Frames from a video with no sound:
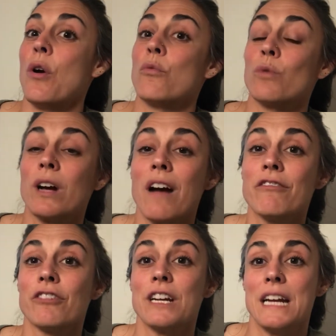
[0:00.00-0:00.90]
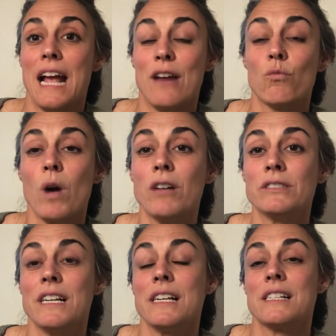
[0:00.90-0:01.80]
recovery and
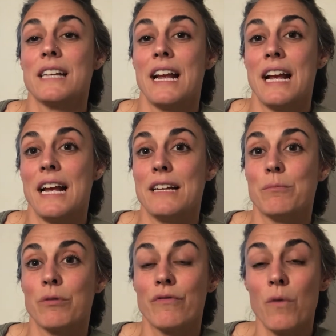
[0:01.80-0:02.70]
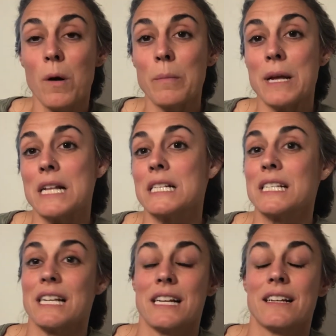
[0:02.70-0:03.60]
wellness and
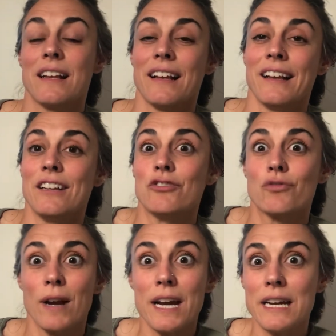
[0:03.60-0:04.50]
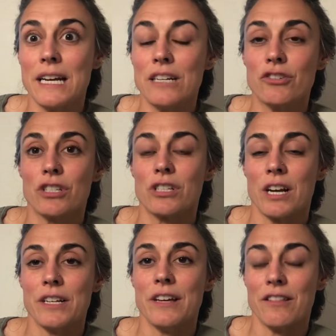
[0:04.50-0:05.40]
performance and training just
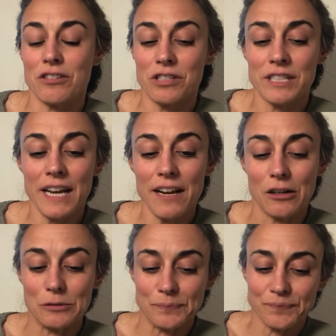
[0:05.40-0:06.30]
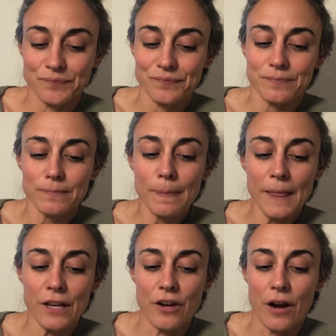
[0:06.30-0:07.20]
on another scale.
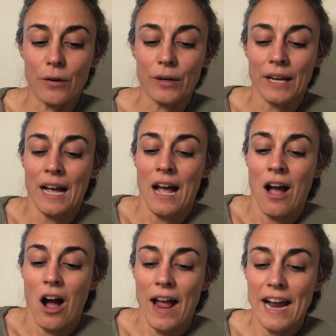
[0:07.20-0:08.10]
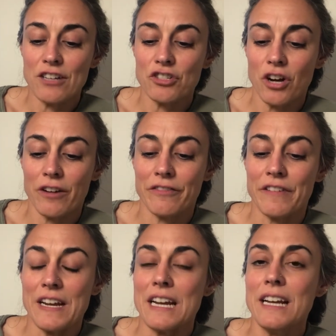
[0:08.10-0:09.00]
You know,
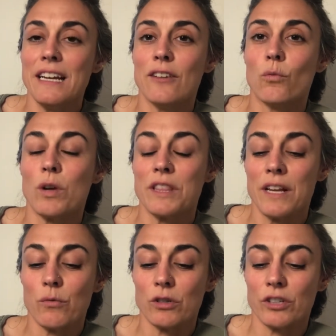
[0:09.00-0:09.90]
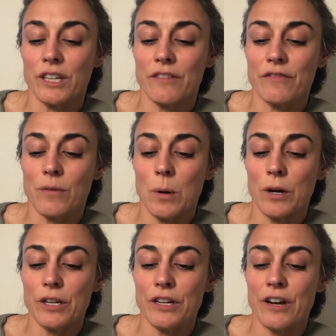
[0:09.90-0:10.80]
HRV, one thing we're looking
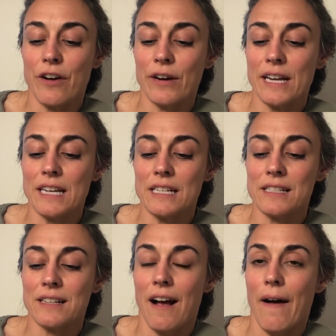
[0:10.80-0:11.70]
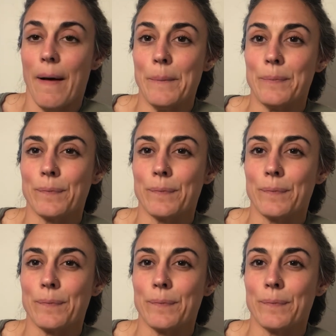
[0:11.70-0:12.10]
for, you know, is um,